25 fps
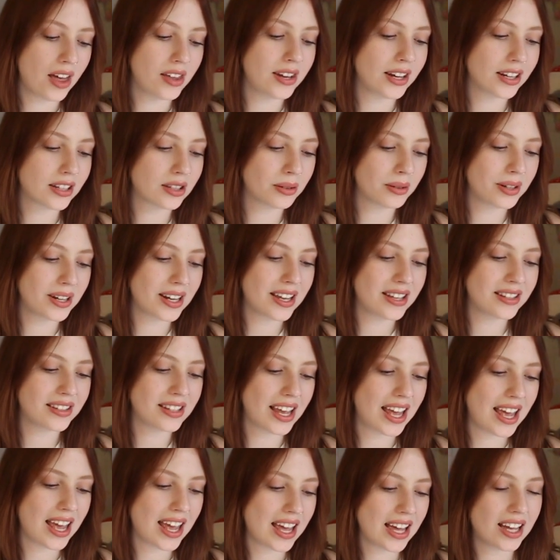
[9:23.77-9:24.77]
Um, next one is
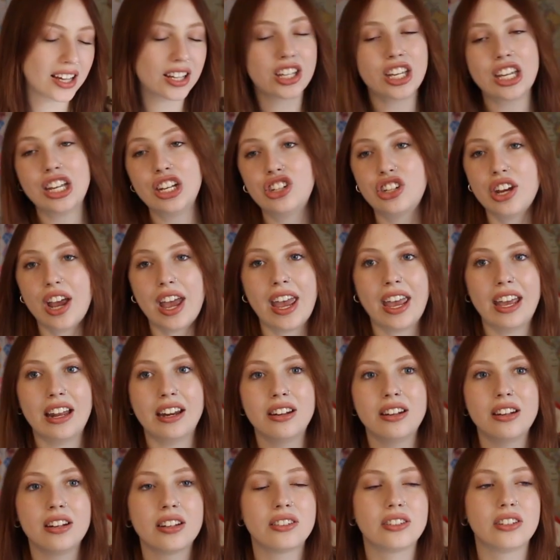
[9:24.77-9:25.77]
a
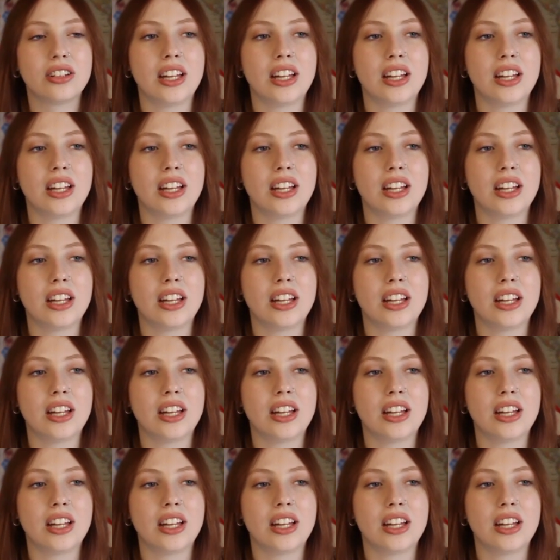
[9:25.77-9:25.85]
keychain,